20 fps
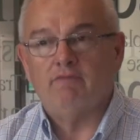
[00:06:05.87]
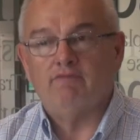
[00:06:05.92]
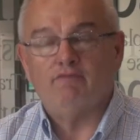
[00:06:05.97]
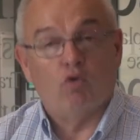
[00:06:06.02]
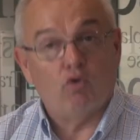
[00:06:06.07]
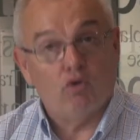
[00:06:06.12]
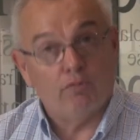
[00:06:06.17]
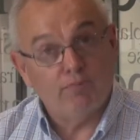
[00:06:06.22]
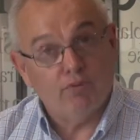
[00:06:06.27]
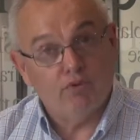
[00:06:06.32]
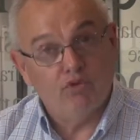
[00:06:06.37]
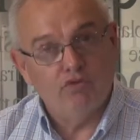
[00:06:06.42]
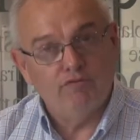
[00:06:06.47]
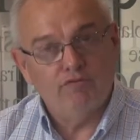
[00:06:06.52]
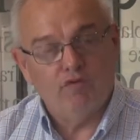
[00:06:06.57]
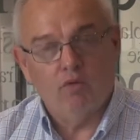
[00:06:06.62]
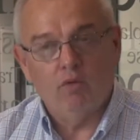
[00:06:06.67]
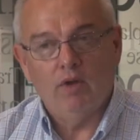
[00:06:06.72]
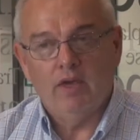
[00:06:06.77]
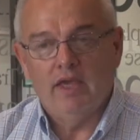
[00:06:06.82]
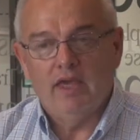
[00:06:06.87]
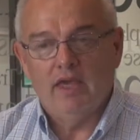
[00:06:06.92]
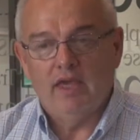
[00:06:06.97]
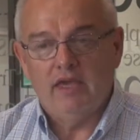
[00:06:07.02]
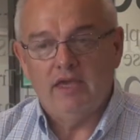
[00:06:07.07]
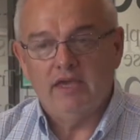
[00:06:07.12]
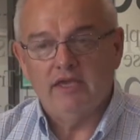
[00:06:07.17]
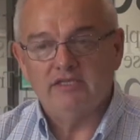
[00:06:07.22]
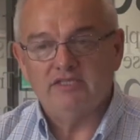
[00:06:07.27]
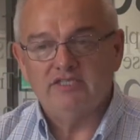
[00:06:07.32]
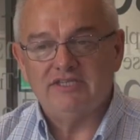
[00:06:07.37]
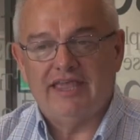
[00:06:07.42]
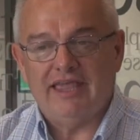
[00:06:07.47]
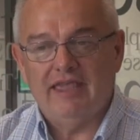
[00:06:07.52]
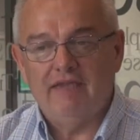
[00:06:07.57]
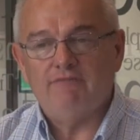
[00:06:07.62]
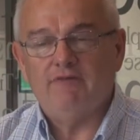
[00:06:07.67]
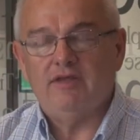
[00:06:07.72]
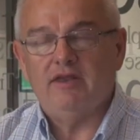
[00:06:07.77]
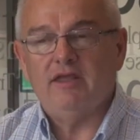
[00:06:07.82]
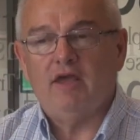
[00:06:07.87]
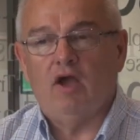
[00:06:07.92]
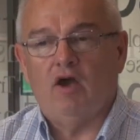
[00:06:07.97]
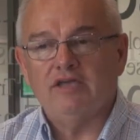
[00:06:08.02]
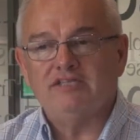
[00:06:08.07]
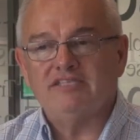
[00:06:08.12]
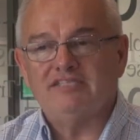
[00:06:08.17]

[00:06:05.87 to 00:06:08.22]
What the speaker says: for approval is if I